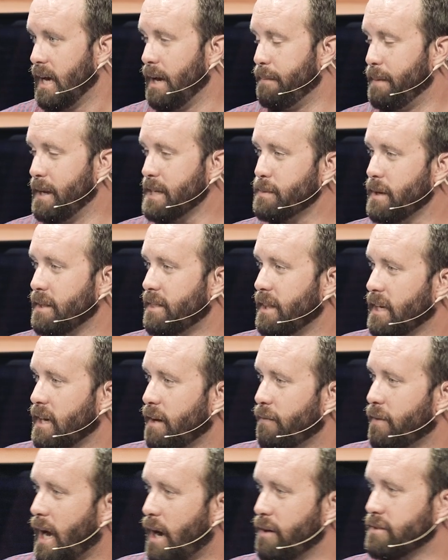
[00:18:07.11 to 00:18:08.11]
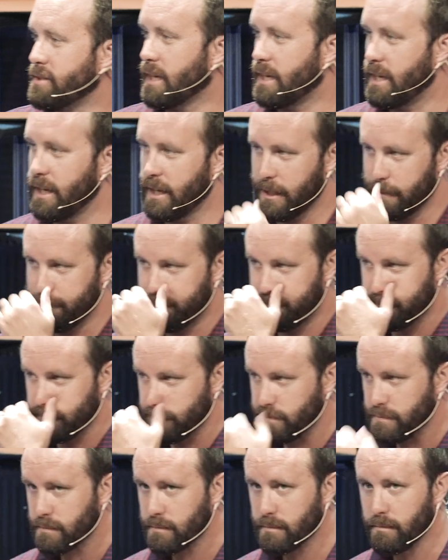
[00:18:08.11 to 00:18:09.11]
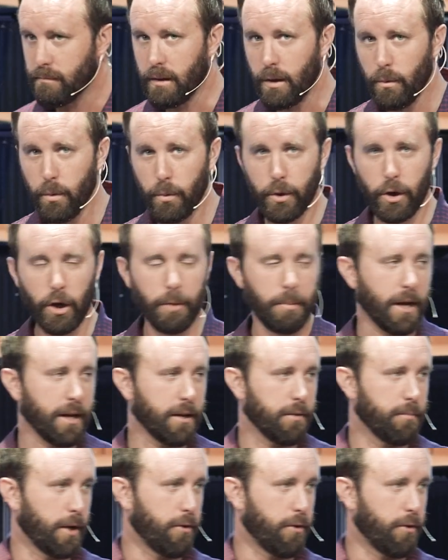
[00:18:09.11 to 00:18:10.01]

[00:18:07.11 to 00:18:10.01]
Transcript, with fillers: It makes me think of when I was a kid, we would go to my,